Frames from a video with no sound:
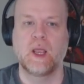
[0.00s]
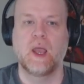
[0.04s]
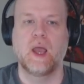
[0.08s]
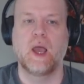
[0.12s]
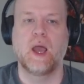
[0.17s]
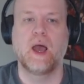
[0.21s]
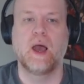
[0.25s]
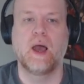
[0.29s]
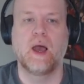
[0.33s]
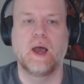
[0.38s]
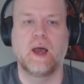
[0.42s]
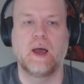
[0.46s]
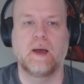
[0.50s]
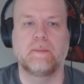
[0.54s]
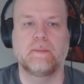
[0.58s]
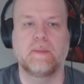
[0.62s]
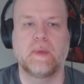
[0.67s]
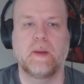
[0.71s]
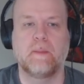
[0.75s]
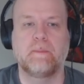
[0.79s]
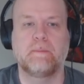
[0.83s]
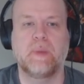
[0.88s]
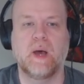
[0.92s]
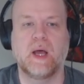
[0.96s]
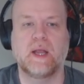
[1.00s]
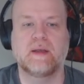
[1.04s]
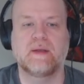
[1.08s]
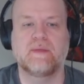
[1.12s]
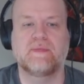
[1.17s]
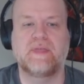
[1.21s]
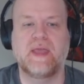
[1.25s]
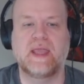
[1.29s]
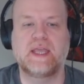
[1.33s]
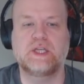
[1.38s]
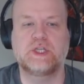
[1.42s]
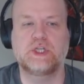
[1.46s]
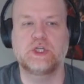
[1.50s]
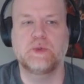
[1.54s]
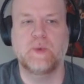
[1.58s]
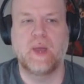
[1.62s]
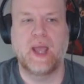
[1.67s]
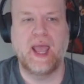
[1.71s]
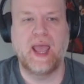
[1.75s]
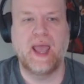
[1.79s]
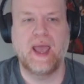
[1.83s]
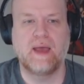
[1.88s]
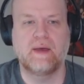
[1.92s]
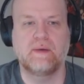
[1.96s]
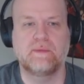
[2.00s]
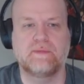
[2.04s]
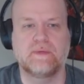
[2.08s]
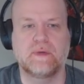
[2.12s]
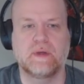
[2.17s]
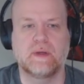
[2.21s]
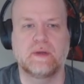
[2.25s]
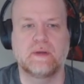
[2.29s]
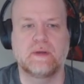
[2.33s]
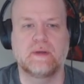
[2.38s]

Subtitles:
But they do have,